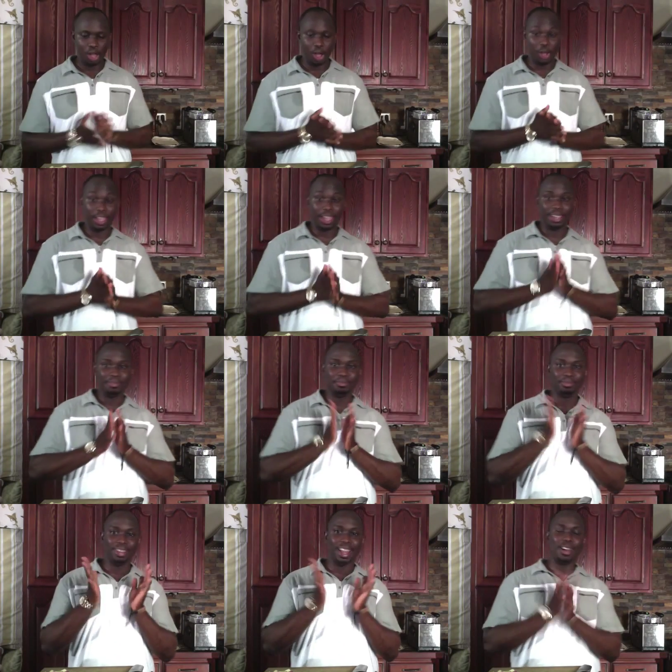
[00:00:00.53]
Okay,
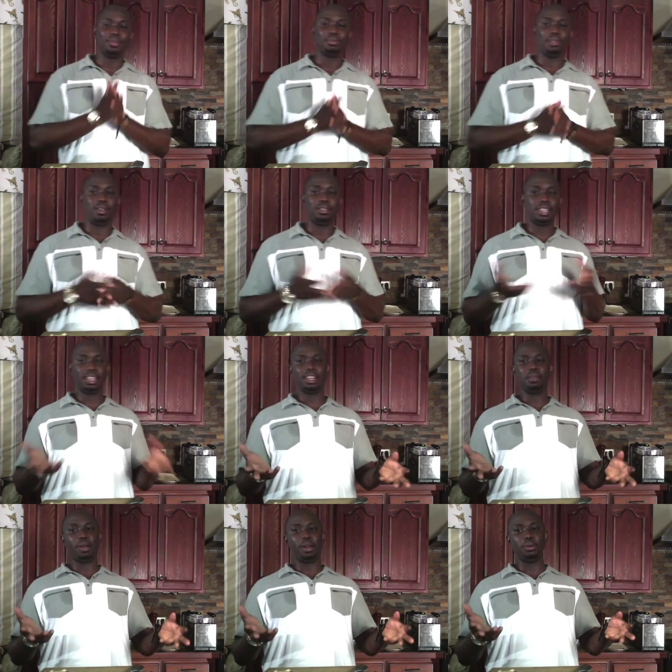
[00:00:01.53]
now, I was thinking
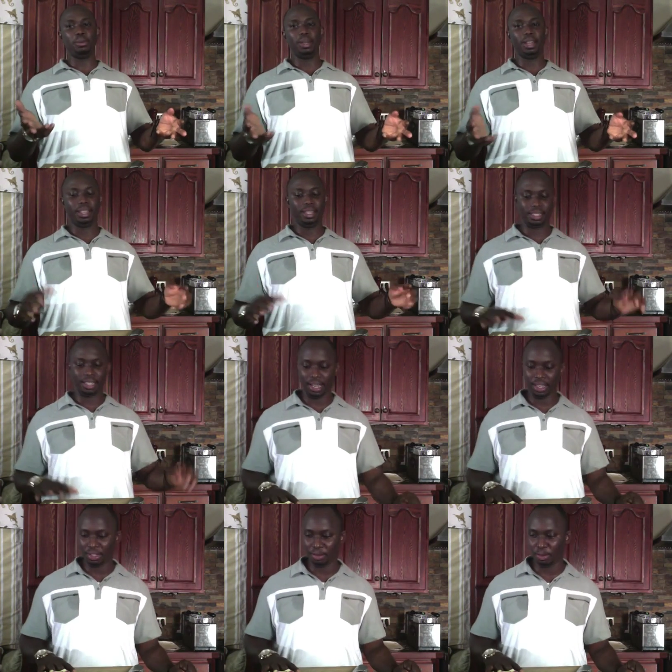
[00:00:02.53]
about what it is that
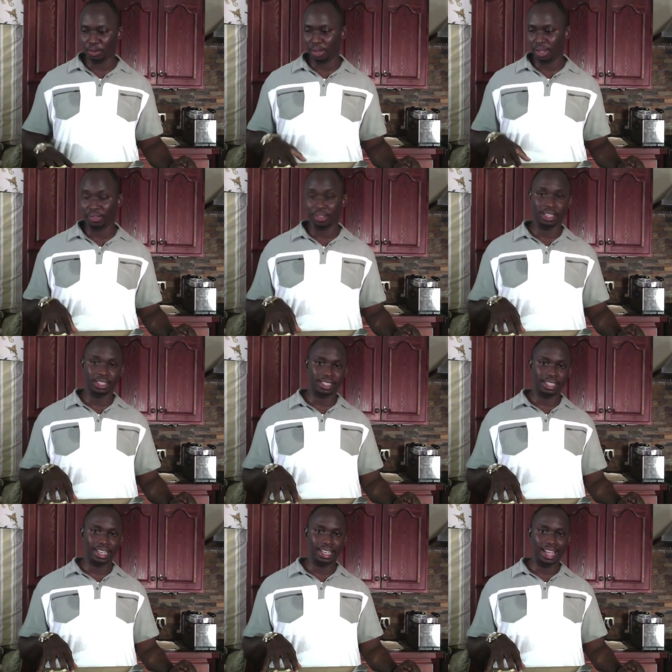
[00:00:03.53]
I should prepare for lunch
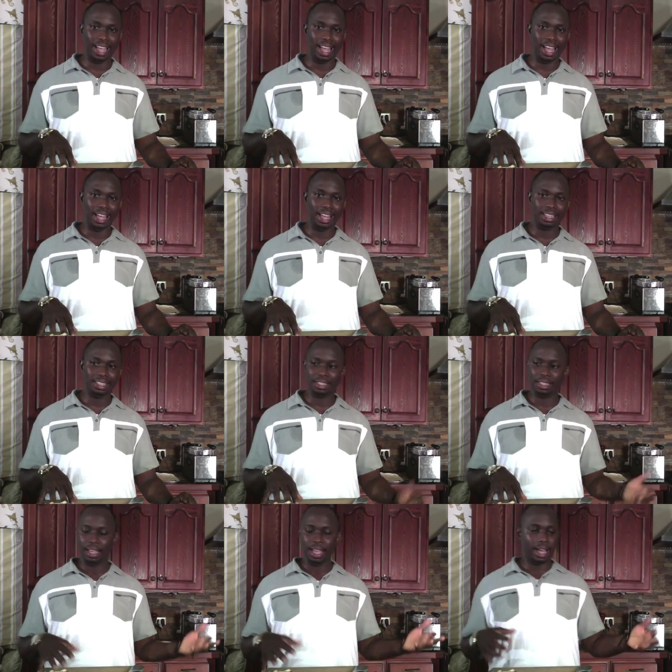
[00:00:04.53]
today, and
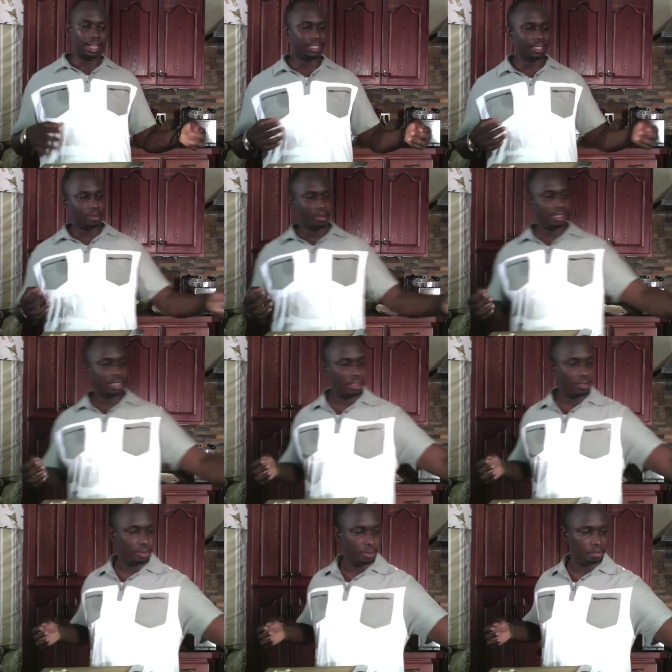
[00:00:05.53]
I said to
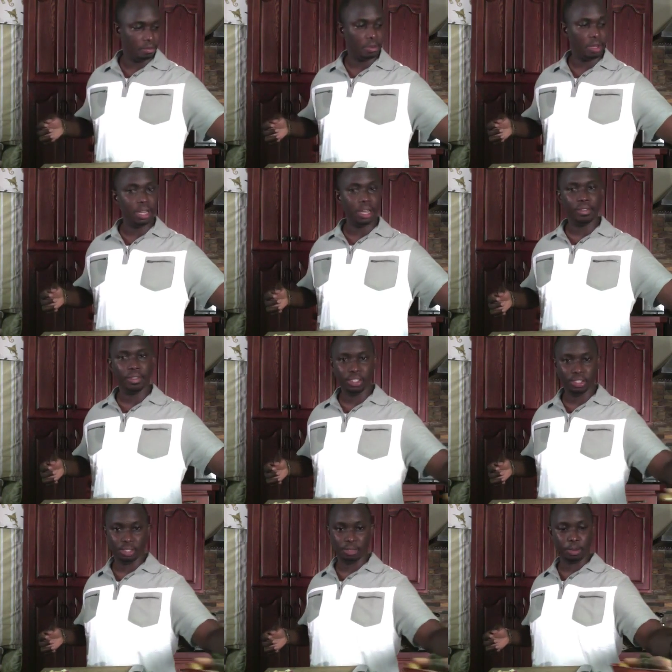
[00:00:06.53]
myself, wonder if I
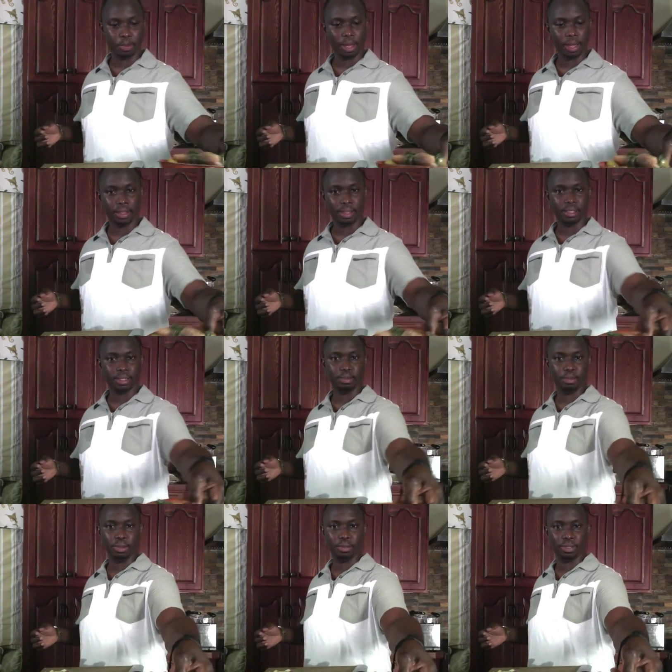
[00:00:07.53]
should prepare this
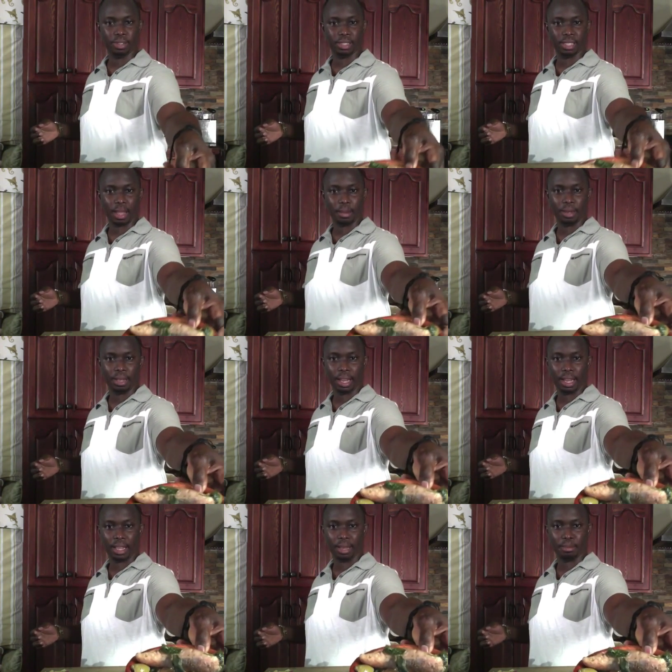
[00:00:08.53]
beautiful salmon
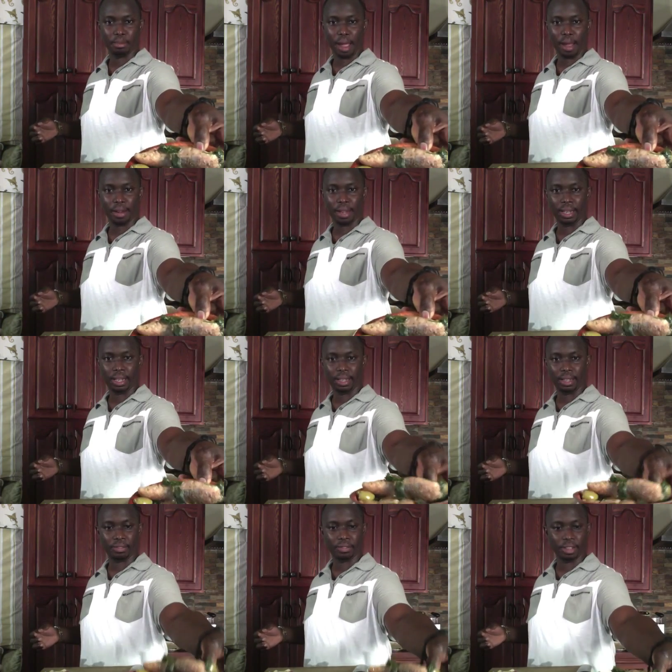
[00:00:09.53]
that I had marinated
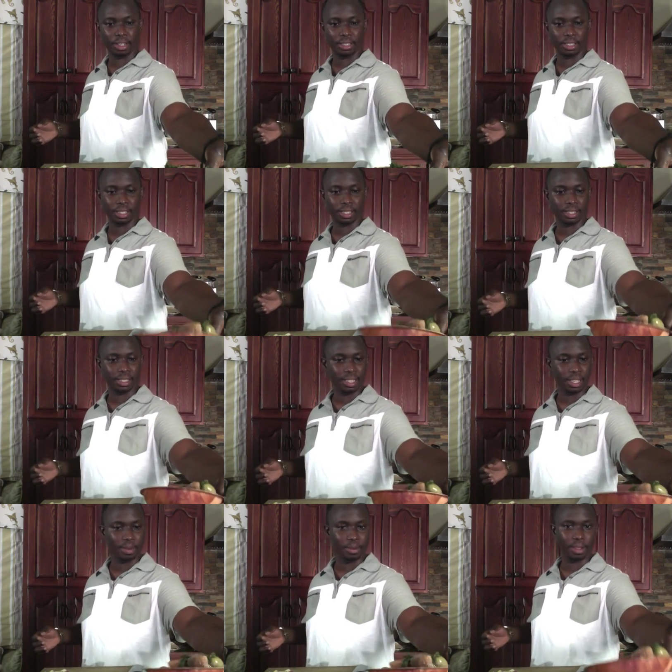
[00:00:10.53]
in the fridge
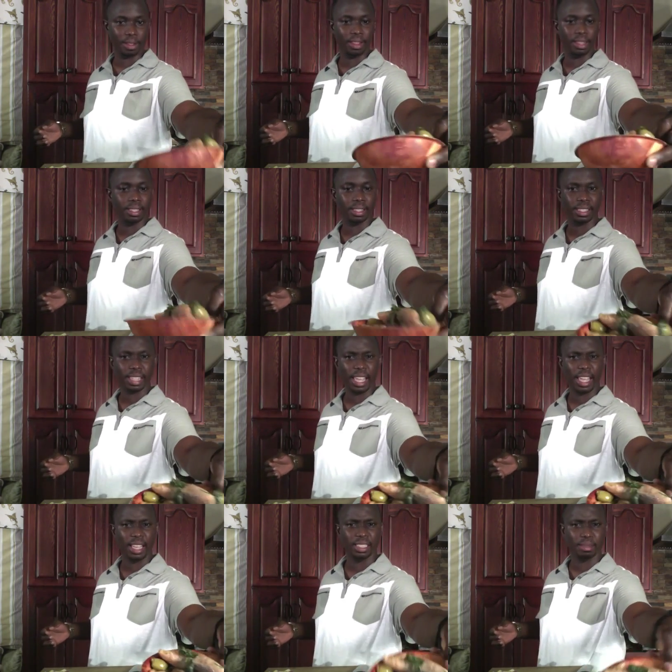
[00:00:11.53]
yesterday with all the
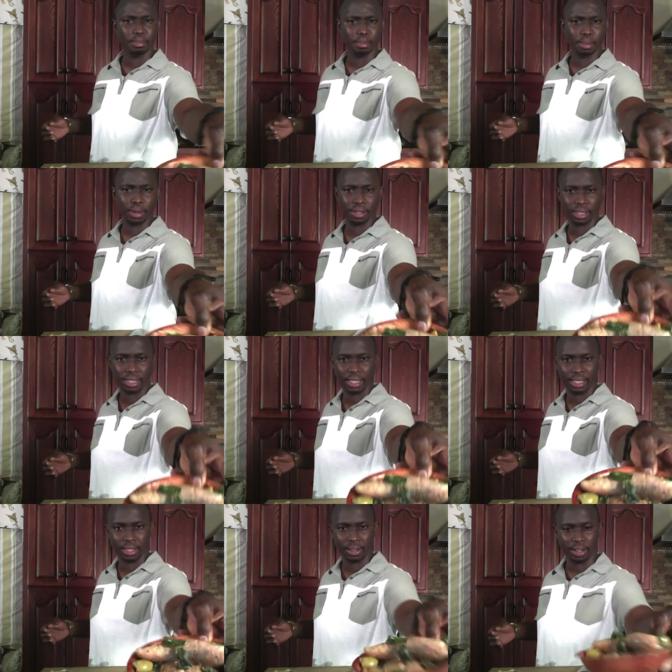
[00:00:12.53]
sage and parsley
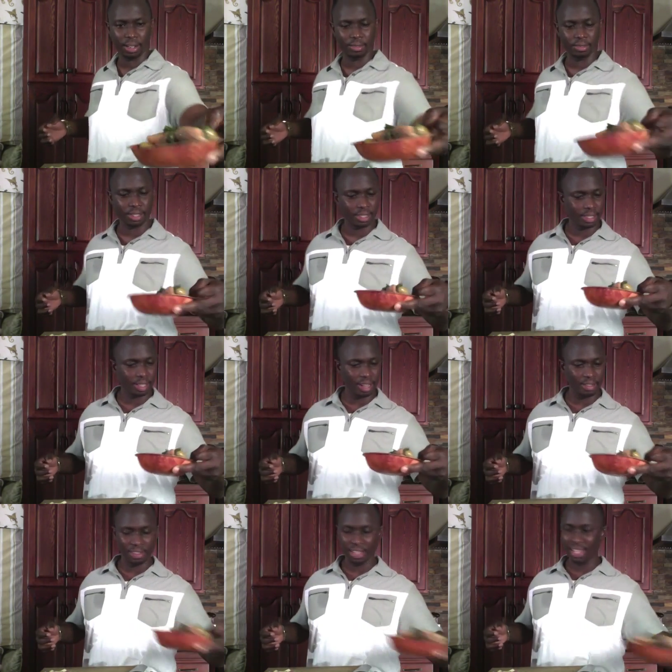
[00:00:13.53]
and olives and stuff.